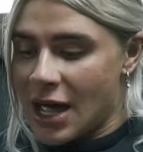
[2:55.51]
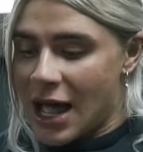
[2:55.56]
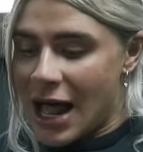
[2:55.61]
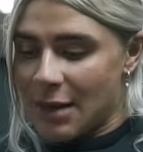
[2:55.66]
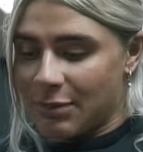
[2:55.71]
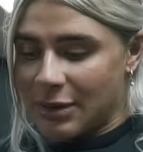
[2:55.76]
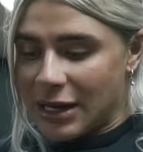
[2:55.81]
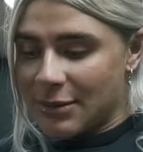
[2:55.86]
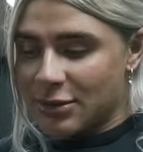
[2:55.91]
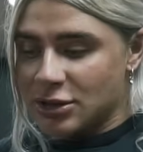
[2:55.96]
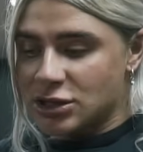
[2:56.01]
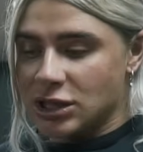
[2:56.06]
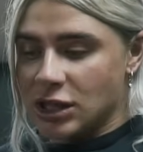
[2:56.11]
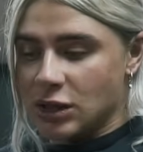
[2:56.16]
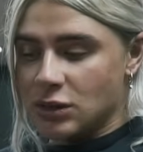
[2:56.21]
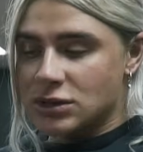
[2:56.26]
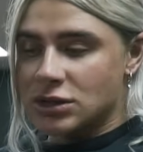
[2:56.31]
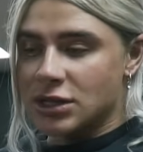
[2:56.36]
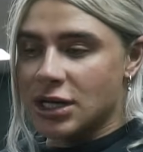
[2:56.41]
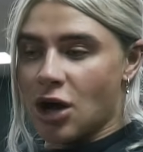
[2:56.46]
I'll be able to
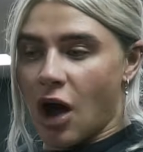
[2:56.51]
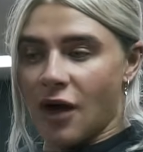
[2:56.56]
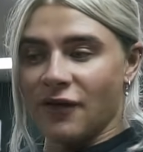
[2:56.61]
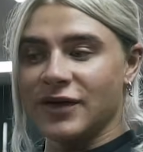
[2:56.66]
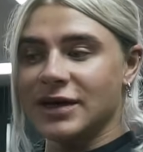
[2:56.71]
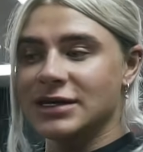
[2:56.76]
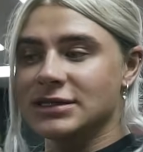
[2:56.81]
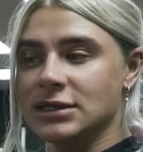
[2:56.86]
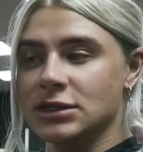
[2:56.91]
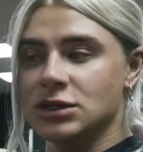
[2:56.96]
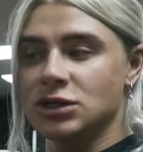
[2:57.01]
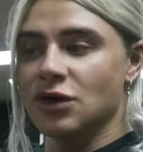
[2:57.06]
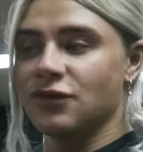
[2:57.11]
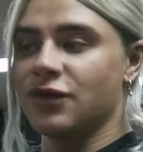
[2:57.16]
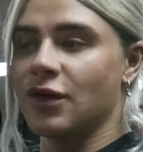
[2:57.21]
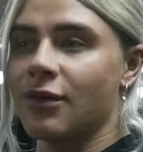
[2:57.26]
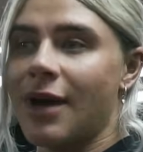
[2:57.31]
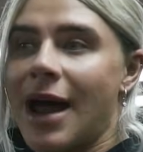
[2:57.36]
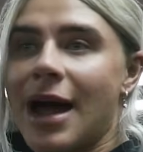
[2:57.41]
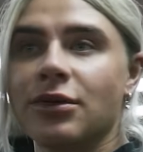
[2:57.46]
use coffees and
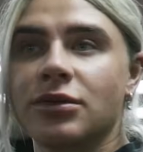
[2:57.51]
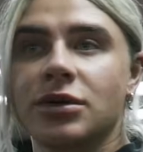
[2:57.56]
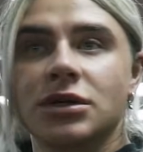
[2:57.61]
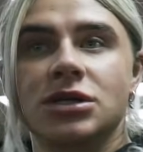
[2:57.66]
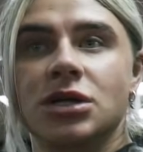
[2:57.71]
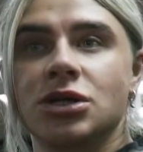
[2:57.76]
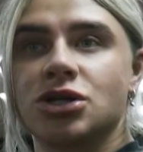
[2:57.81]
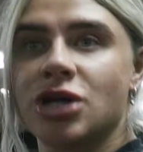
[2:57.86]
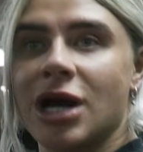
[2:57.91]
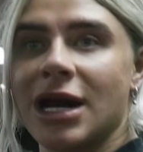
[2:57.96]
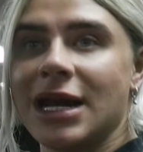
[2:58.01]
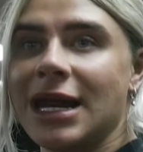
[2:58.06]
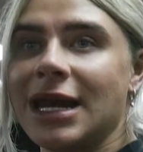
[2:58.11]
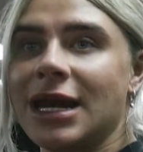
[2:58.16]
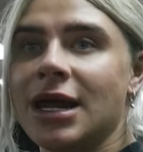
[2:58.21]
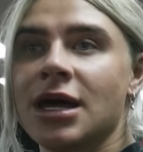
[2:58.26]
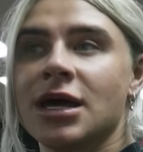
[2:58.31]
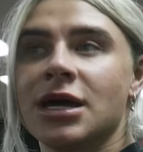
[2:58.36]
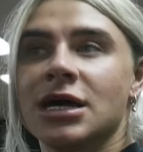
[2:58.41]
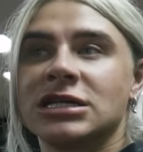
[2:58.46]
stuff around training